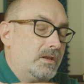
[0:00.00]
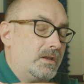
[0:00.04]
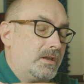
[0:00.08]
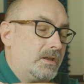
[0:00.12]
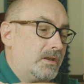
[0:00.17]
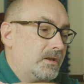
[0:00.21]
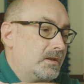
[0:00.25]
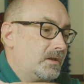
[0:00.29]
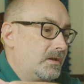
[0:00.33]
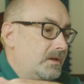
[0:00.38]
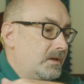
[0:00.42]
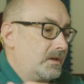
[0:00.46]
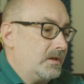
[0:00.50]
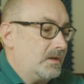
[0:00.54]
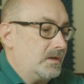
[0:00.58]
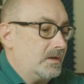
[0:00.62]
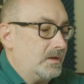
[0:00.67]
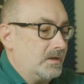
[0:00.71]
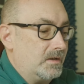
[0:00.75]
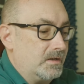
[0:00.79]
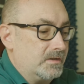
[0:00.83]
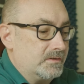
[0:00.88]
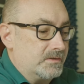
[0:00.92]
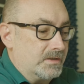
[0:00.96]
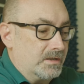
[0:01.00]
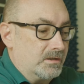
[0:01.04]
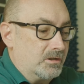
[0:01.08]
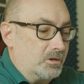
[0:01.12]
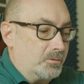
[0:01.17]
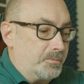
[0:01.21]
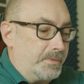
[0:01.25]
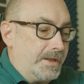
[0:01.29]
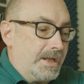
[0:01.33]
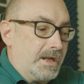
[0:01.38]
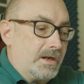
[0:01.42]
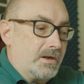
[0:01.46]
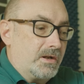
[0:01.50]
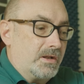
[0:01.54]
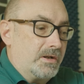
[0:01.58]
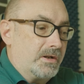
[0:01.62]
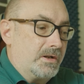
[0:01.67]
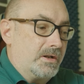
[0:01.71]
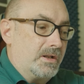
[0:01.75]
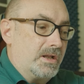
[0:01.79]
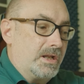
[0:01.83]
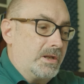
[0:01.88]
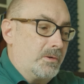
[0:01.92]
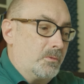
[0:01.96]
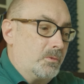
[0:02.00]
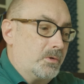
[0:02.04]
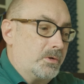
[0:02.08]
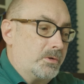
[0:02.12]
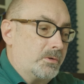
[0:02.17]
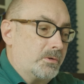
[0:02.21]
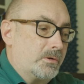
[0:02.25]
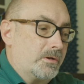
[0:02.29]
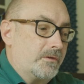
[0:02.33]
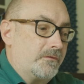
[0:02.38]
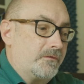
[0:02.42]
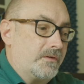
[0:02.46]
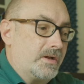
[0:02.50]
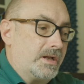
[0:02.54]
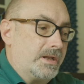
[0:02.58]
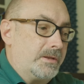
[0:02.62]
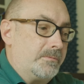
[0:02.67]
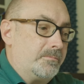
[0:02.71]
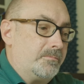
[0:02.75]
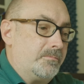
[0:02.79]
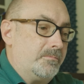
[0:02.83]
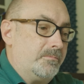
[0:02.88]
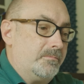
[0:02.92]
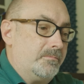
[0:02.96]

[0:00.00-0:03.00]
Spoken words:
And as I look back on it, I wonder if I